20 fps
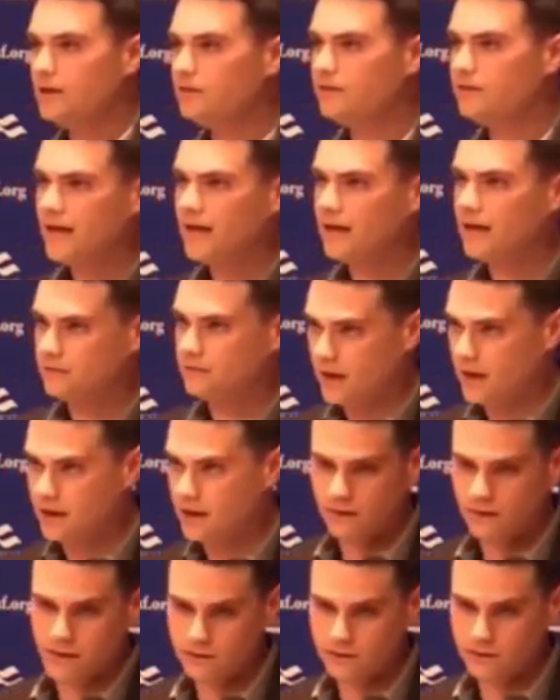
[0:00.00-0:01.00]
Is that
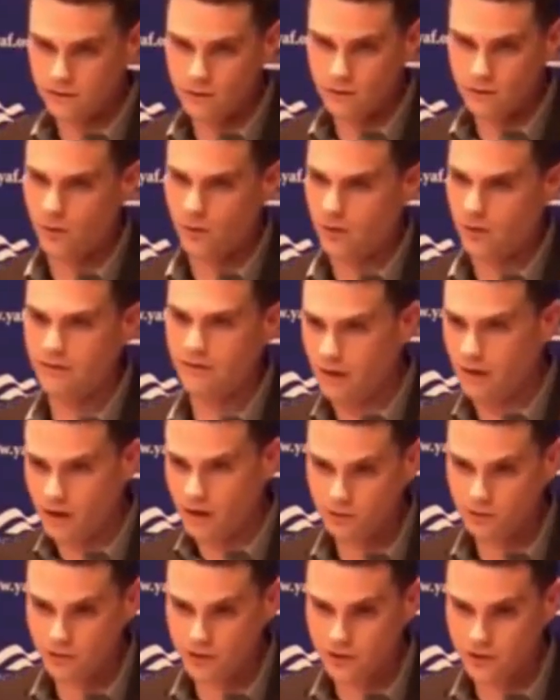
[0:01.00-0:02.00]
entirely due, or even
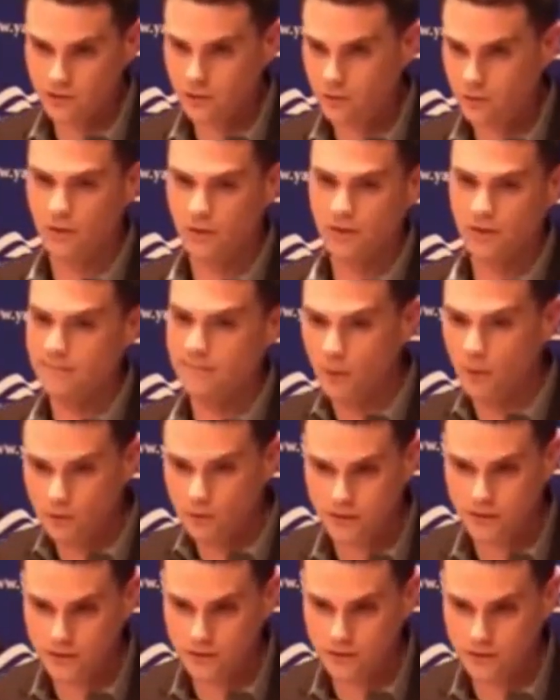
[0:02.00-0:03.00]
largely due, or even
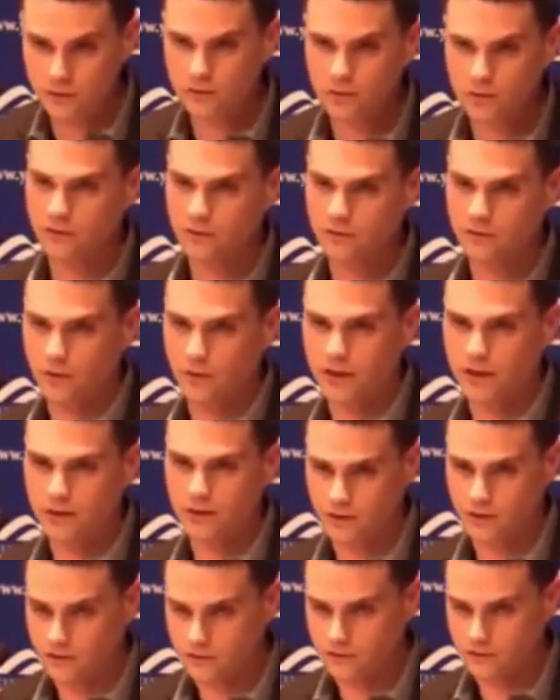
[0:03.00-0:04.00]
mostly due to historic
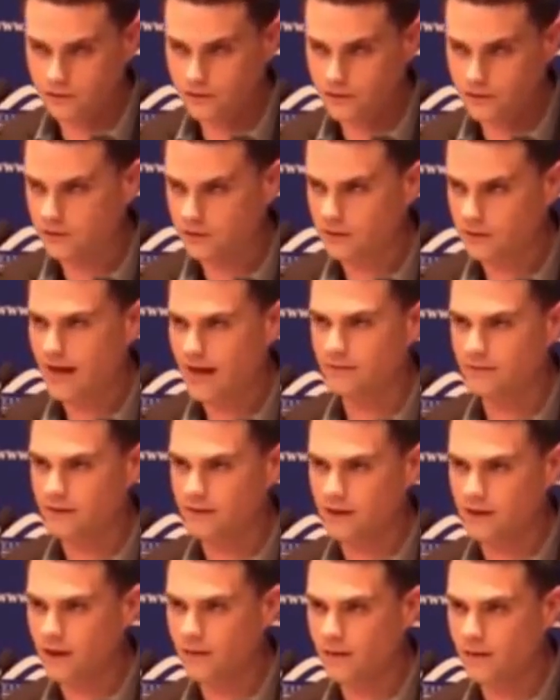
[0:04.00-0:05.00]
injustices, the lack of
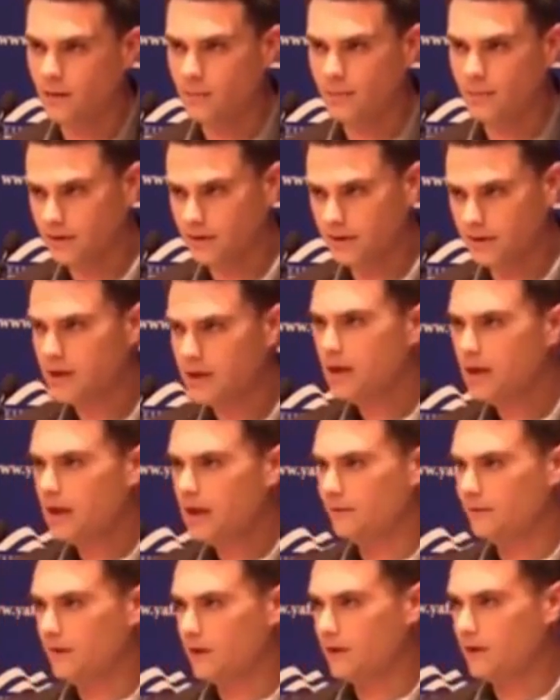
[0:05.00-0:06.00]
income mobility
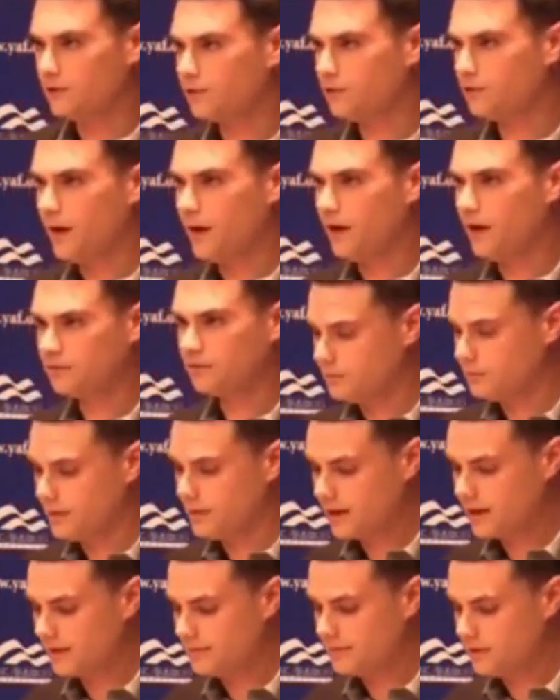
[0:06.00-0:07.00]
in large swaths of the
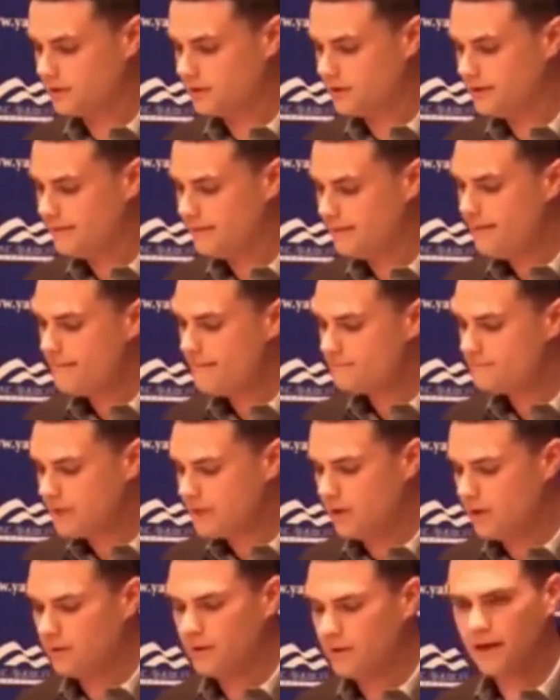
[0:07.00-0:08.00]
black community?
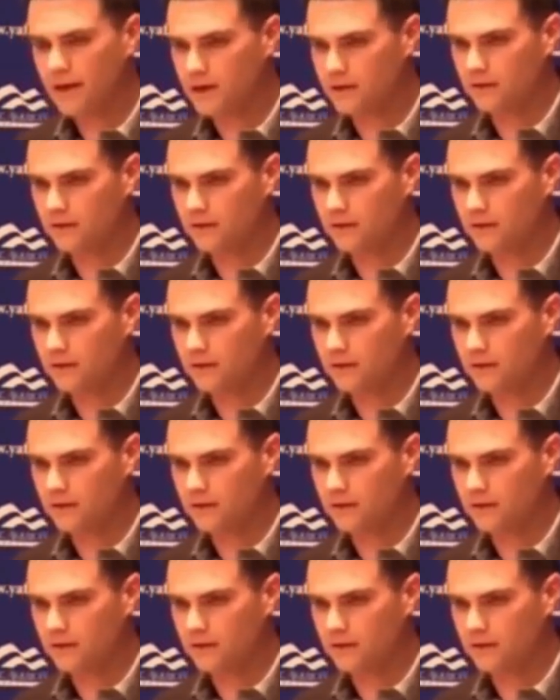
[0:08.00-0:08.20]
No, it